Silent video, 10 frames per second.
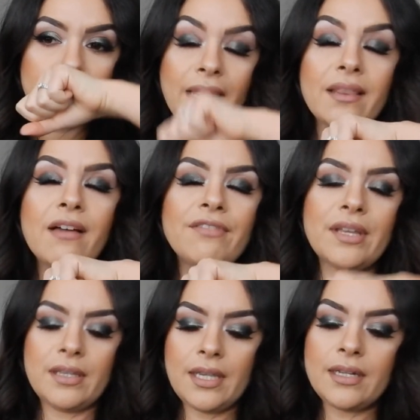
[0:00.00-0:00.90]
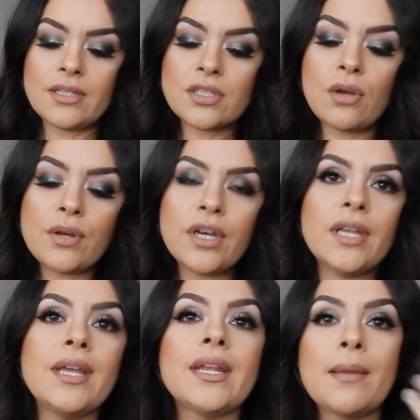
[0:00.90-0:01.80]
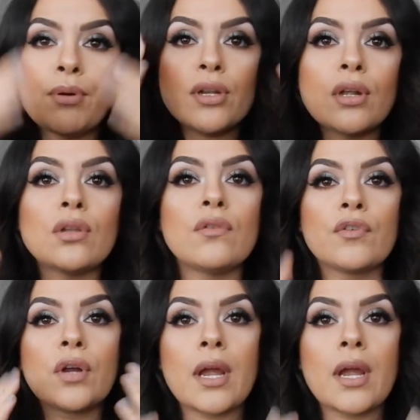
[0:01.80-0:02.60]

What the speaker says: I love it, and it's so good, and I put it all over.